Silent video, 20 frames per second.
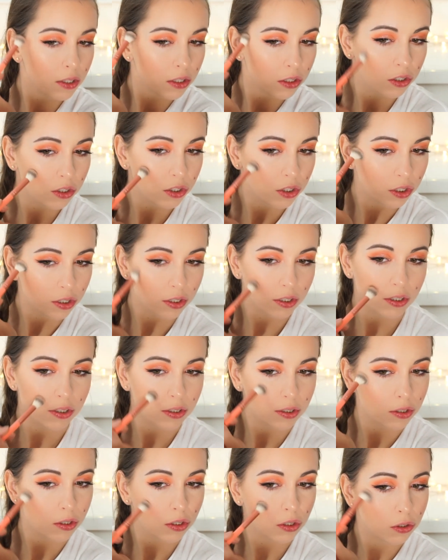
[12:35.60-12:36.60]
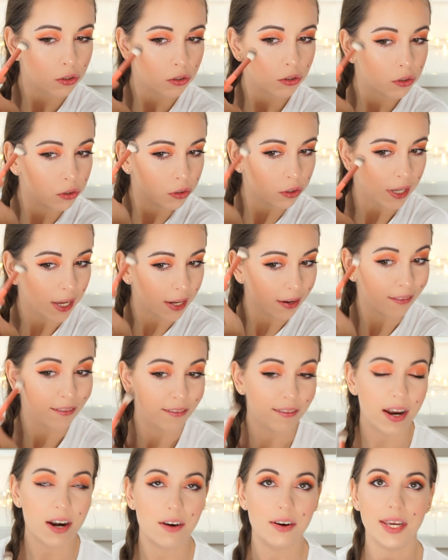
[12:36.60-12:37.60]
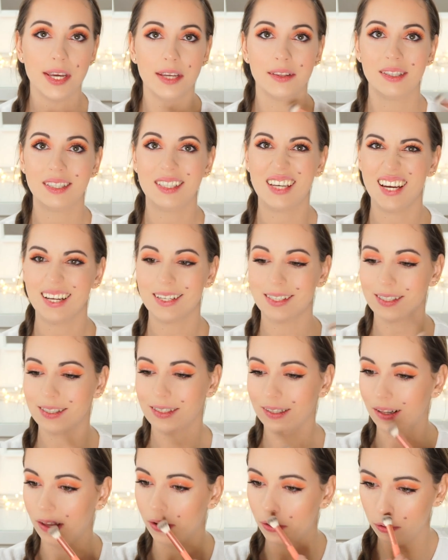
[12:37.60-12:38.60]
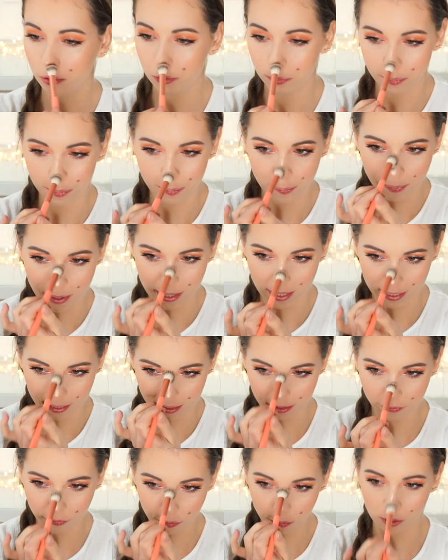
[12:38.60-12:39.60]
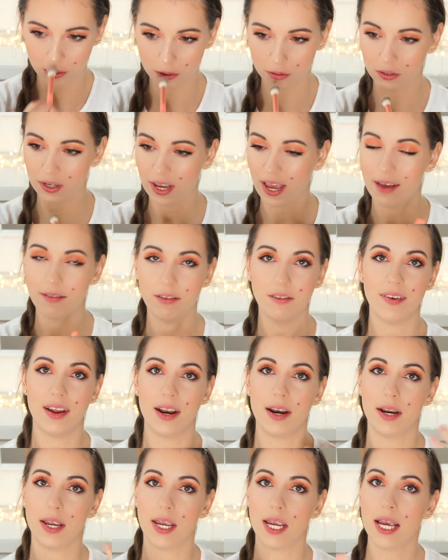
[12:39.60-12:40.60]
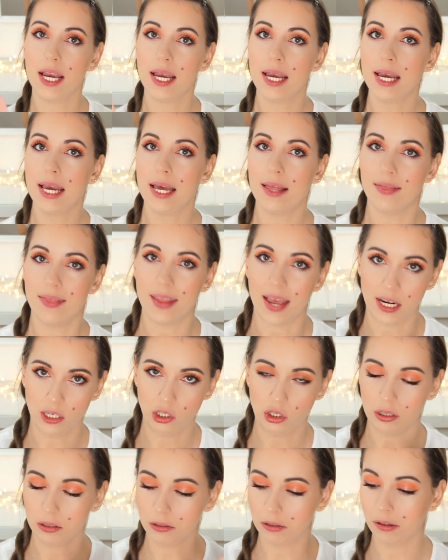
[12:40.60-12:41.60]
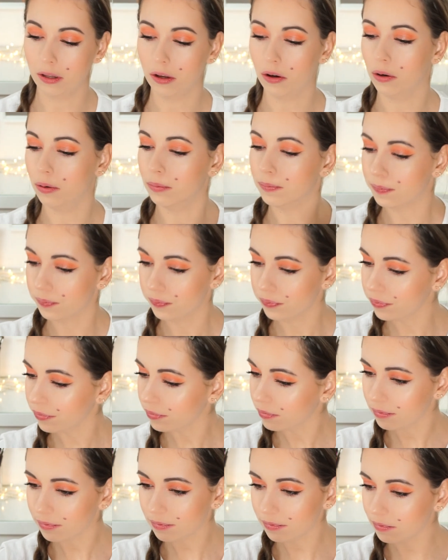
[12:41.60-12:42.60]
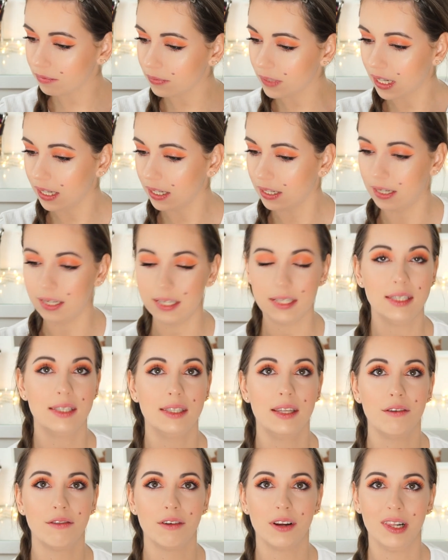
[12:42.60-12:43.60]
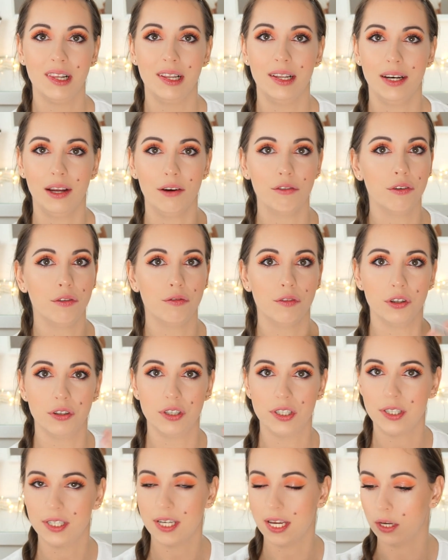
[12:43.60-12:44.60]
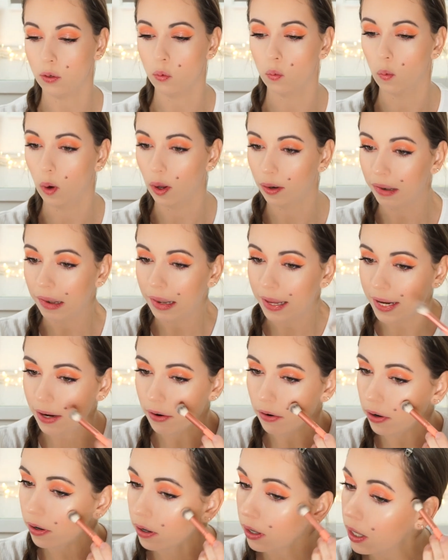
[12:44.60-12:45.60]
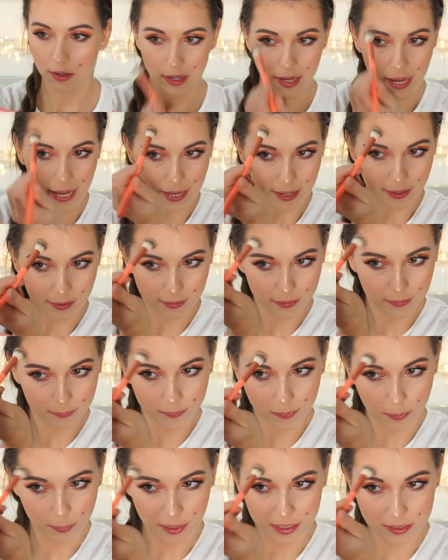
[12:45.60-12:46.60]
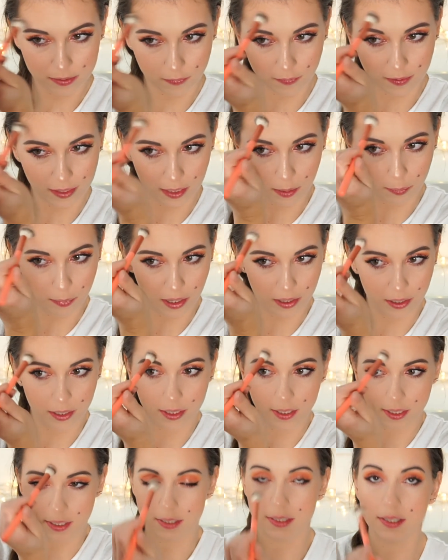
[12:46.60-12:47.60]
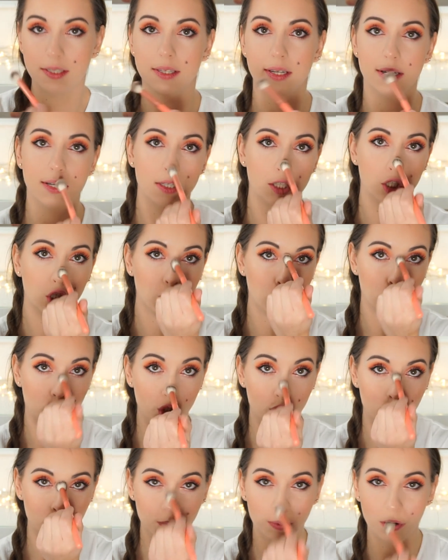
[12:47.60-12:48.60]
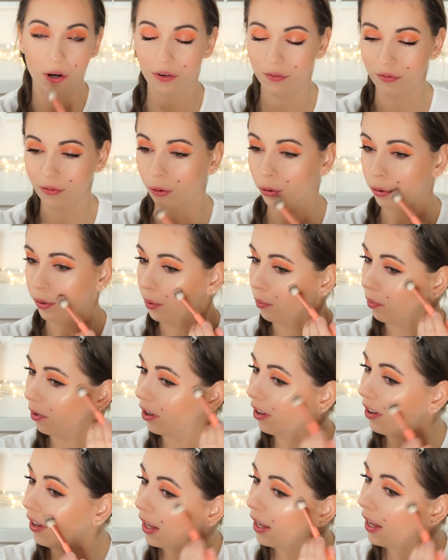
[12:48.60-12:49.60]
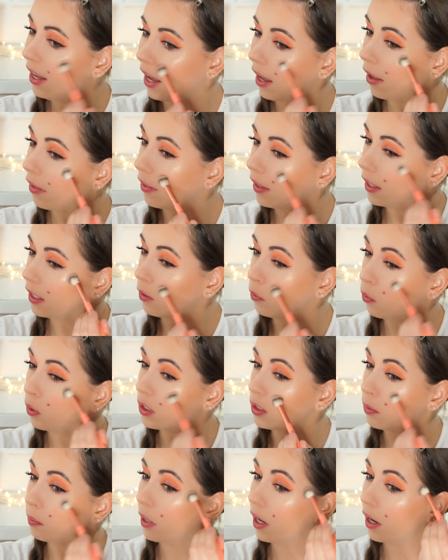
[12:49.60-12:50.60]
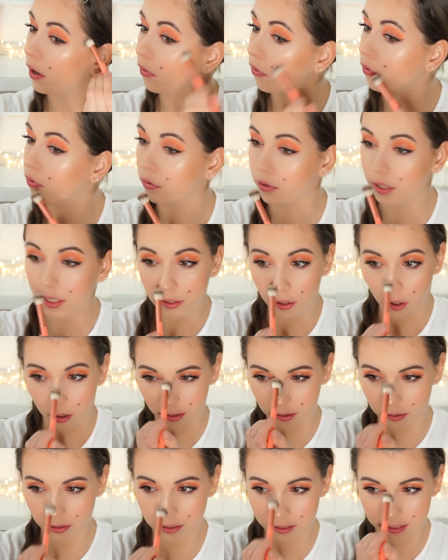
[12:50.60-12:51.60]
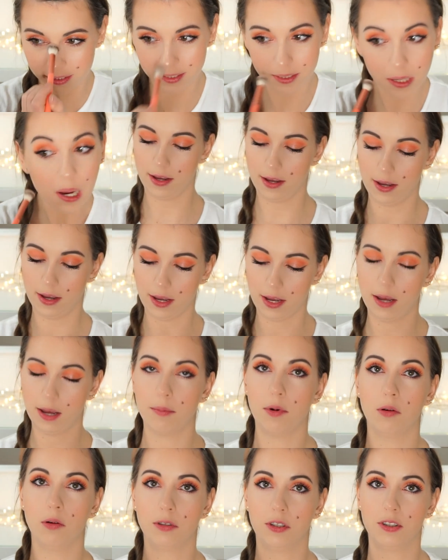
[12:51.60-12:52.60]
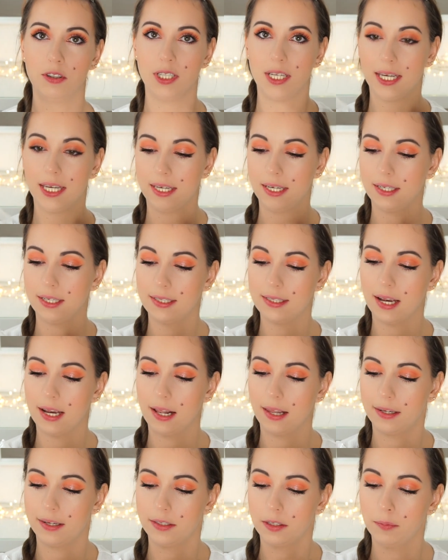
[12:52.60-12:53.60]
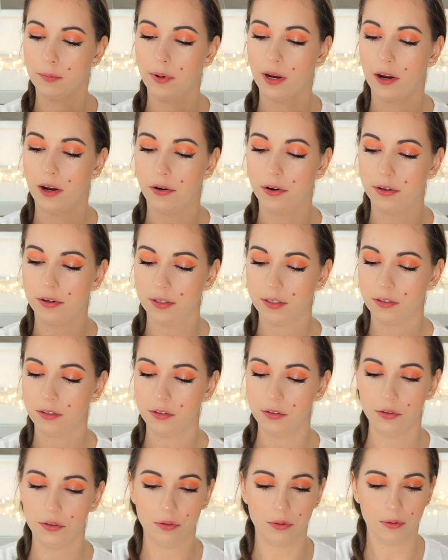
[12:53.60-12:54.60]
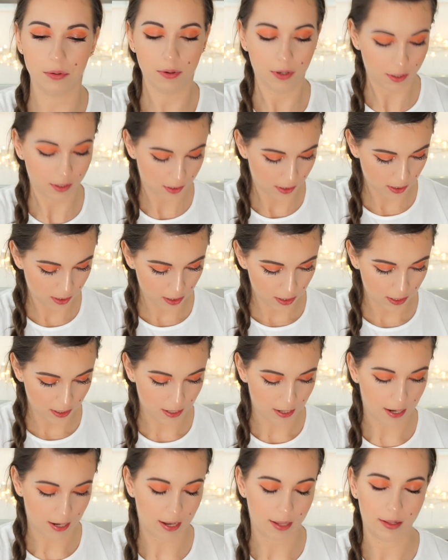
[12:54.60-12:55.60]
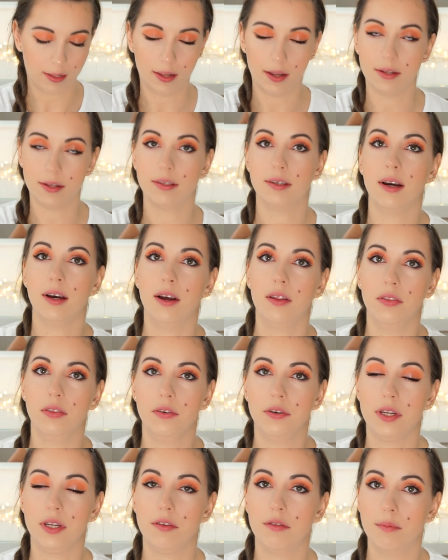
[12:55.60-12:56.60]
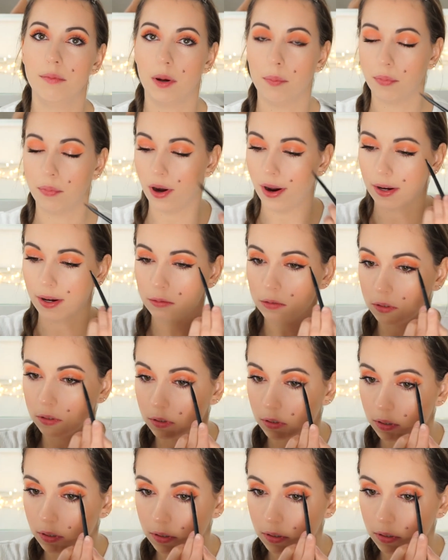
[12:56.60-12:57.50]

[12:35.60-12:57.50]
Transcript: just to get a very intense glow. But if you want to have a very natural glow, it's definitely enough if you take one layer. And the best thing about it is that it's super affordable. I think it was about $3. I'm also taking this highlighting powder to highlight underneath my brows.